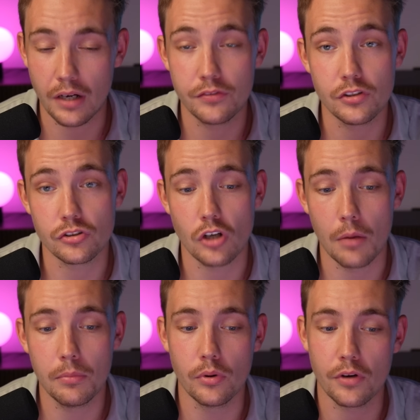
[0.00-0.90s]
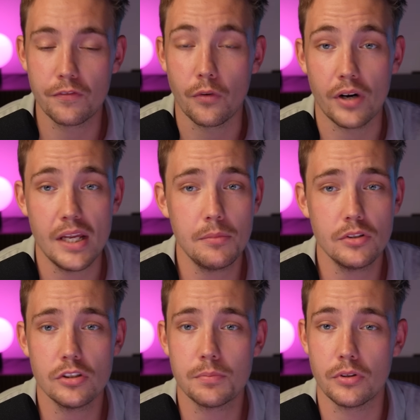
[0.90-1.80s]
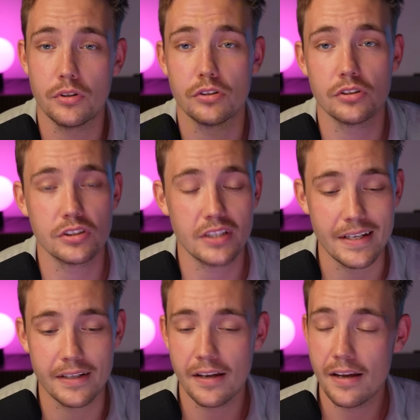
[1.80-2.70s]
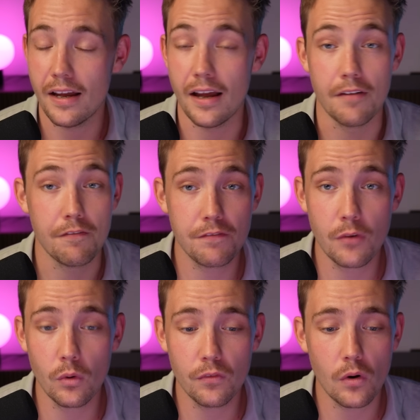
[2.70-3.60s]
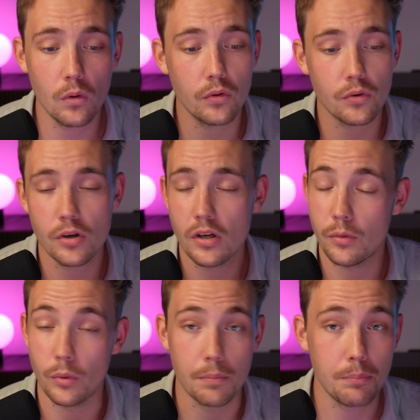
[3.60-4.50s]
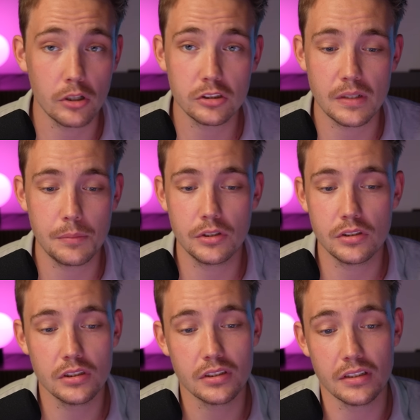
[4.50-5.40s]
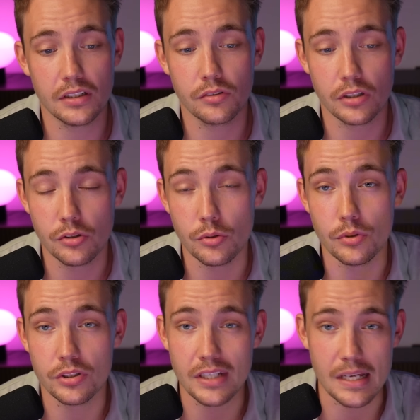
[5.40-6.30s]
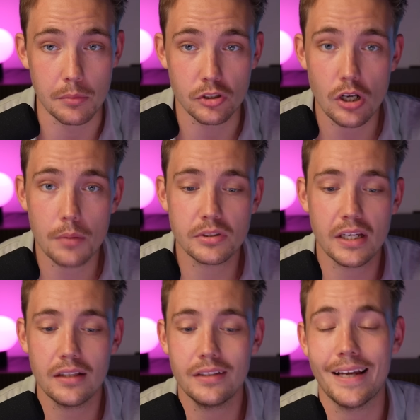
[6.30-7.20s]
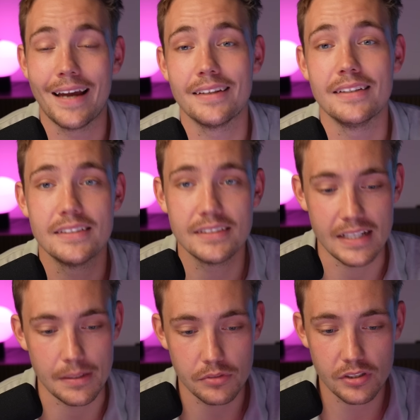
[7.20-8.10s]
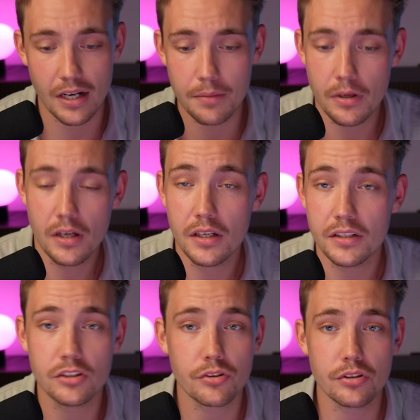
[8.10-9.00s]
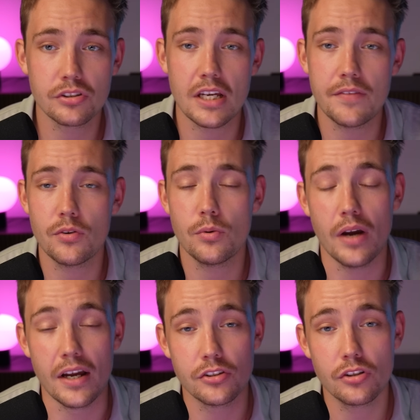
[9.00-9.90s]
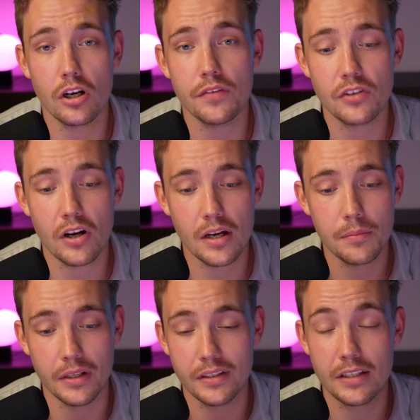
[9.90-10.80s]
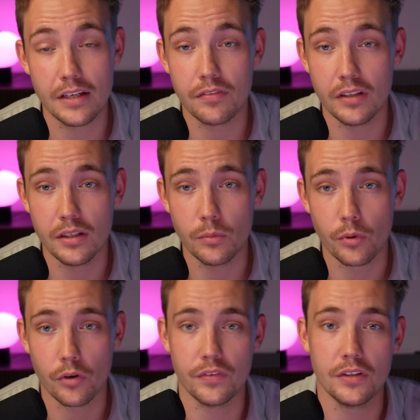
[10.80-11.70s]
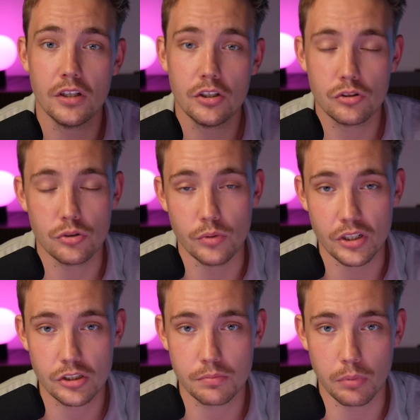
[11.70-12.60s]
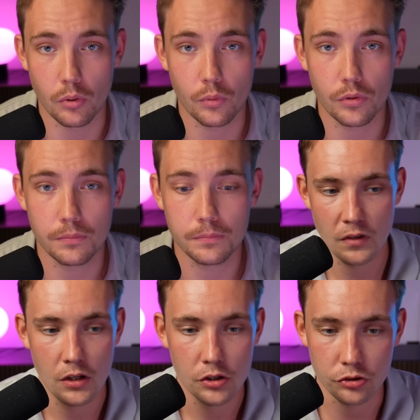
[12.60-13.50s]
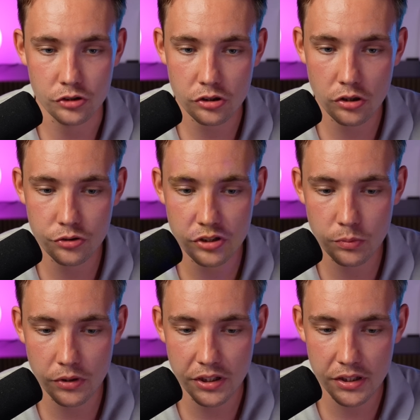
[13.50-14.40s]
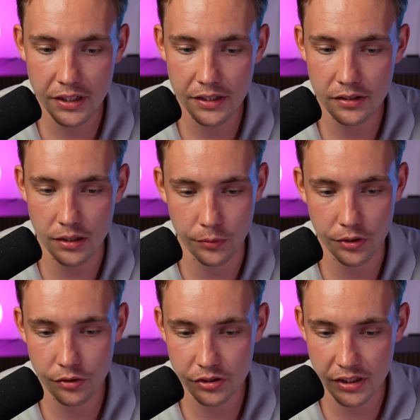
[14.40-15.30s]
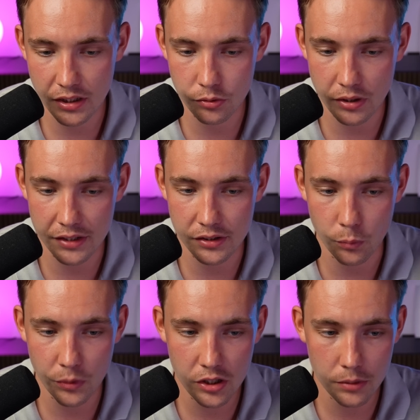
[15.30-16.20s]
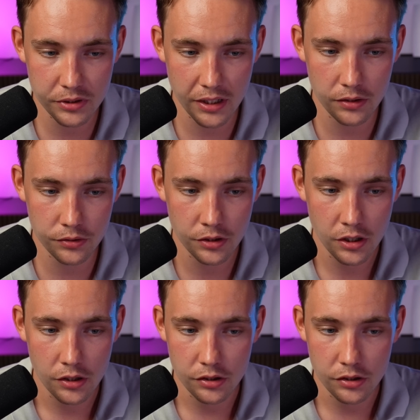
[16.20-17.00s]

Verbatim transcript: I've just uploaded four images, but you can just take a full folder with a bunch of images, and then you can do this image upscaling at the same time. This is going to save you a ton of time and definitely worth it to explore. So let's just close this one here again, and we're going to take a look at the video upscaler.